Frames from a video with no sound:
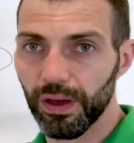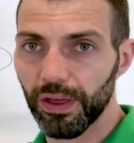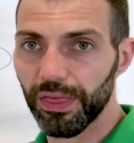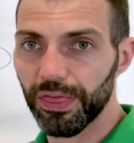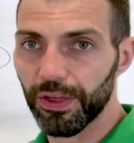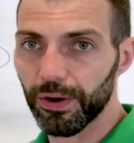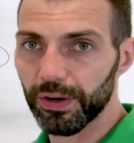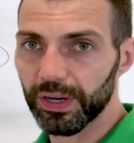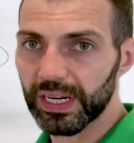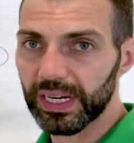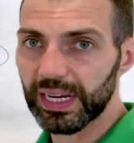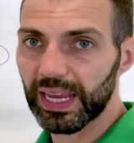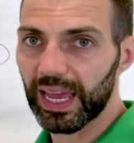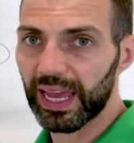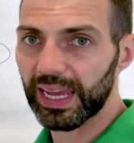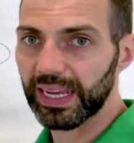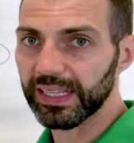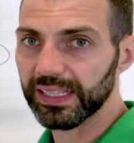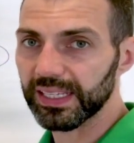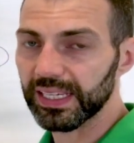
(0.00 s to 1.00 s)
30
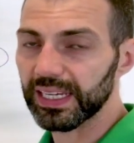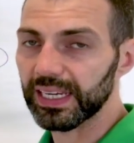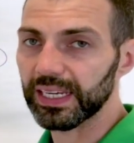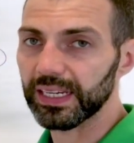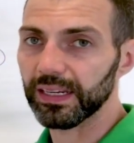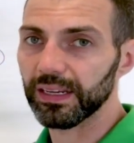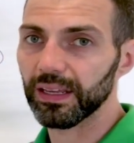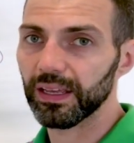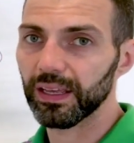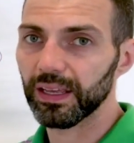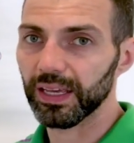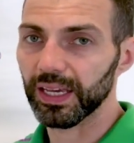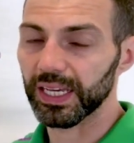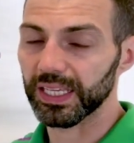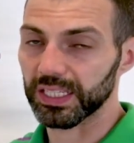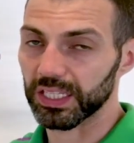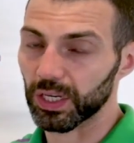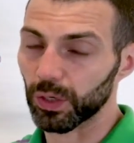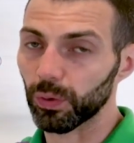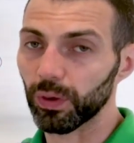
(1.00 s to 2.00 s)
to 18
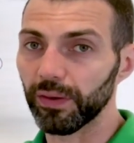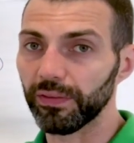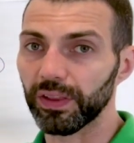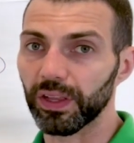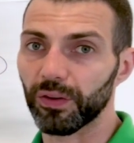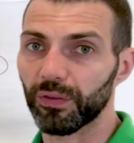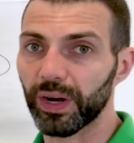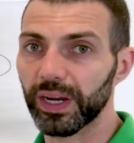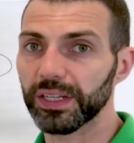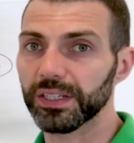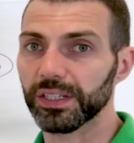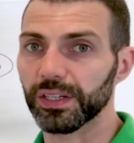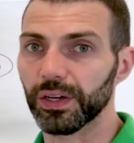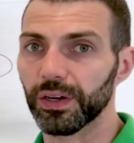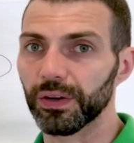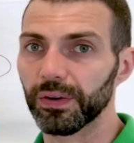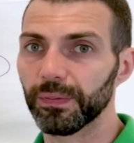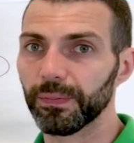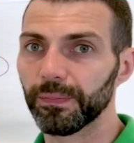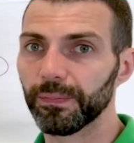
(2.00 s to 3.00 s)
is an equivalent
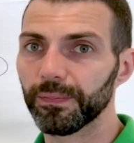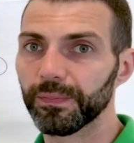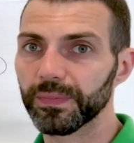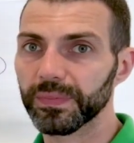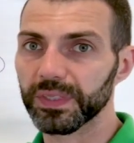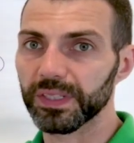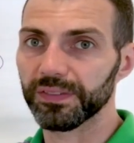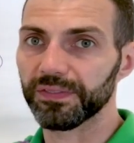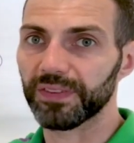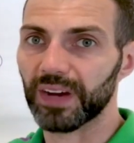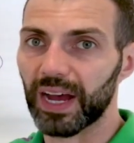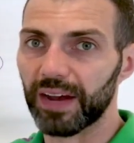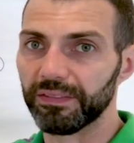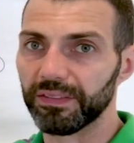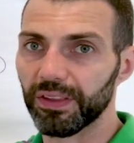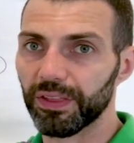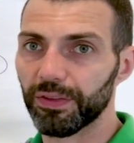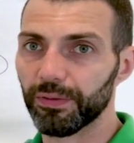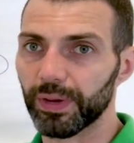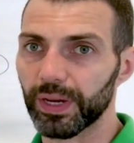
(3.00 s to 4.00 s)
ratio to 5
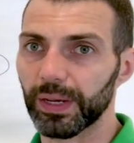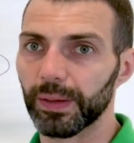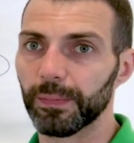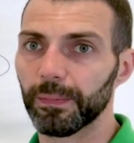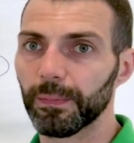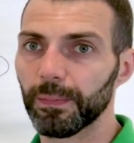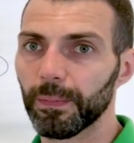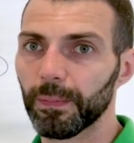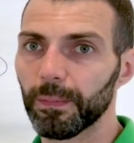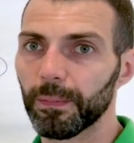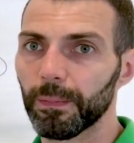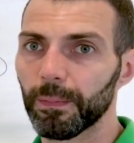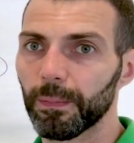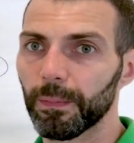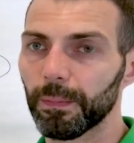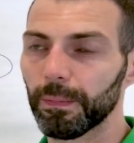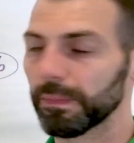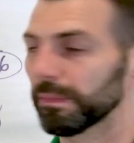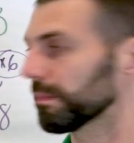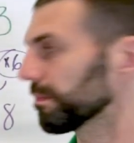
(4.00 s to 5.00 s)
to 3
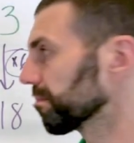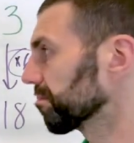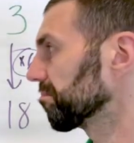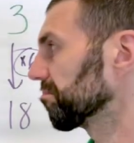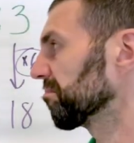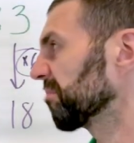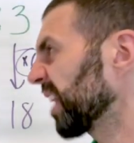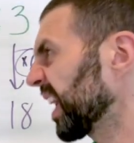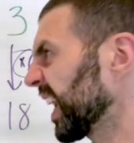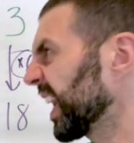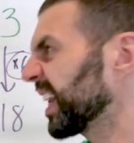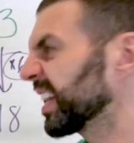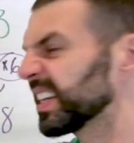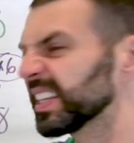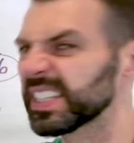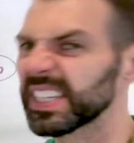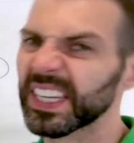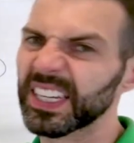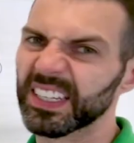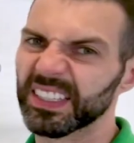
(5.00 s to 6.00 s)
and
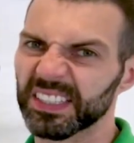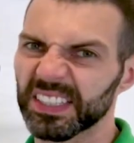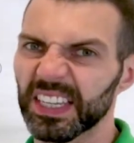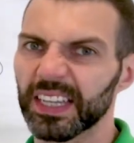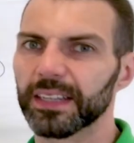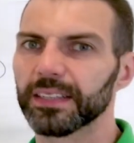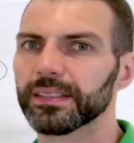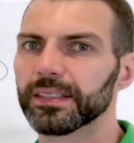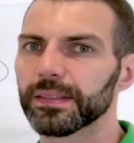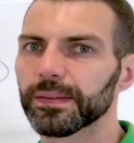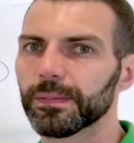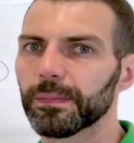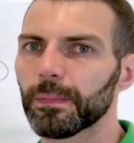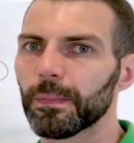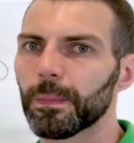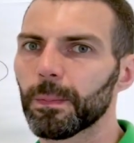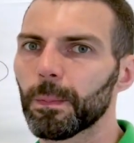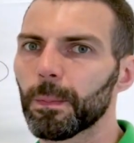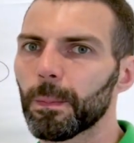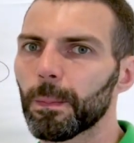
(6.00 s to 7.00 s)
to 10 to 6.
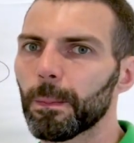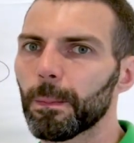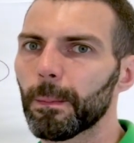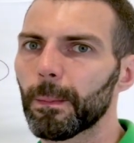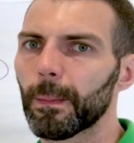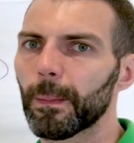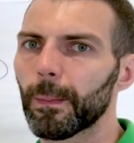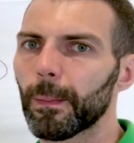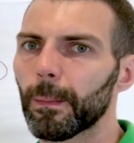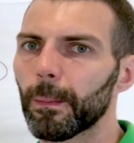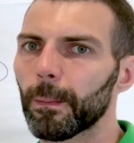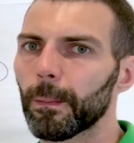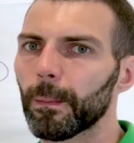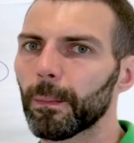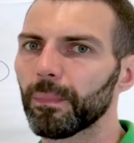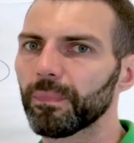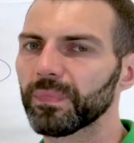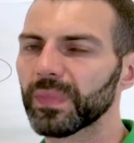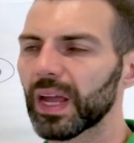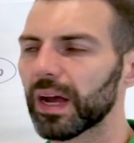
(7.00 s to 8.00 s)

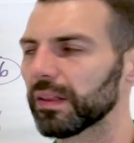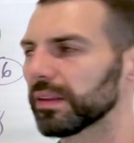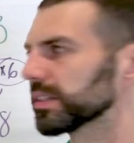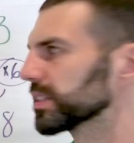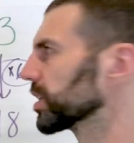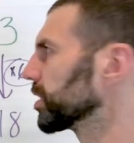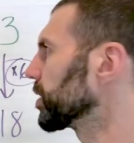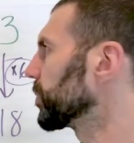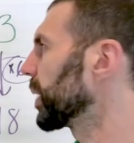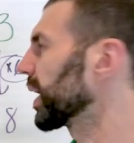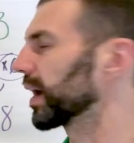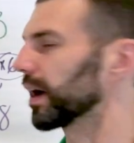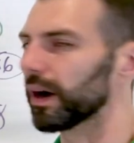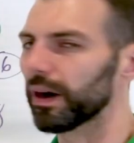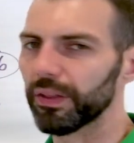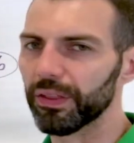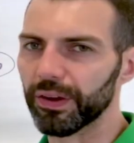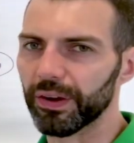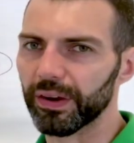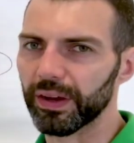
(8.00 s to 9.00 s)
Now let's go to my
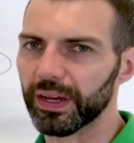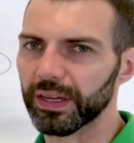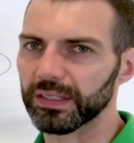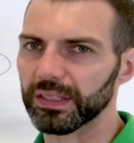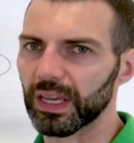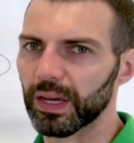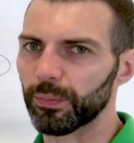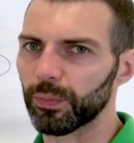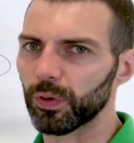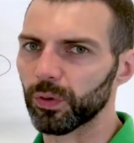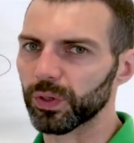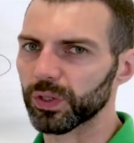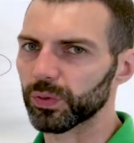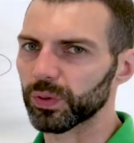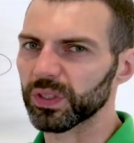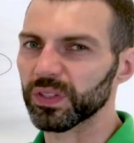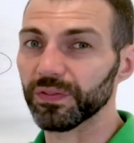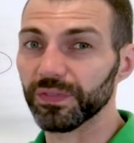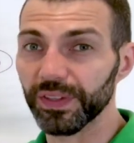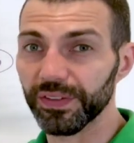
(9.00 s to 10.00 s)
other example, which
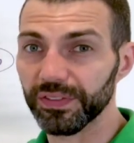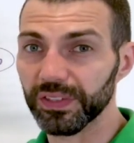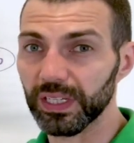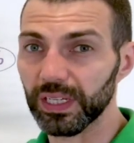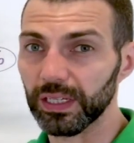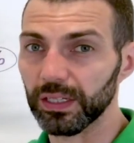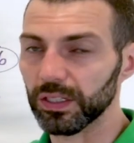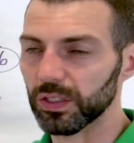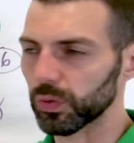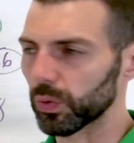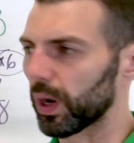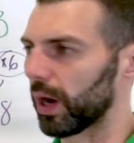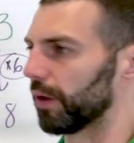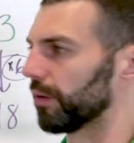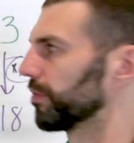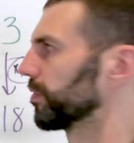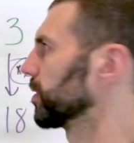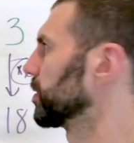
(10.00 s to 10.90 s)
was 15 to 12.